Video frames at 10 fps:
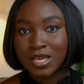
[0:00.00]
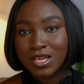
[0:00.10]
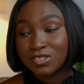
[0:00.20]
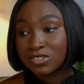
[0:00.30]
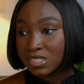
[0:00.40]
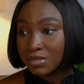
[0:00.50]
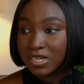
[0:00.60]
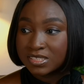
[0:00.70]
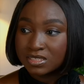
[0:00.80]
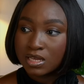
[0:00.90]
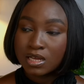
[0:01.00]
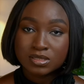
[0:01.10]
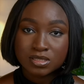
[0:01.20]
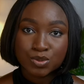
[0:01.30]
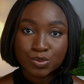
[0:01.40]
So just imagine how
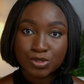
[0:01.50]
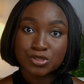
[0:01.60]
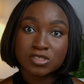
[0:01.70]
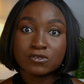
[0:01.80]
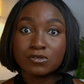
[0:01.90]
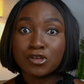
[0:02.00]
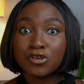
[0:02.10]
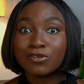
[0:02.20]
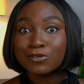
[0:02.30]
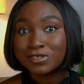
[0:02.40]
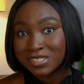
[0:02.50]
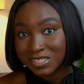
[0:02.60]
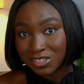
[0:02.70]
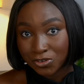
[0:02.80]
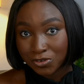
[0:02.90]
this will be useful in your own
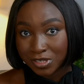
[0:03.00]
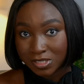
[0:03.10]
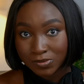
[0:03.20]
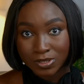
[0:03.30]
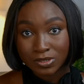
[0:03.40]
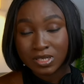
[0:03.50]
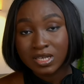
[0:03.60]
scenario as well.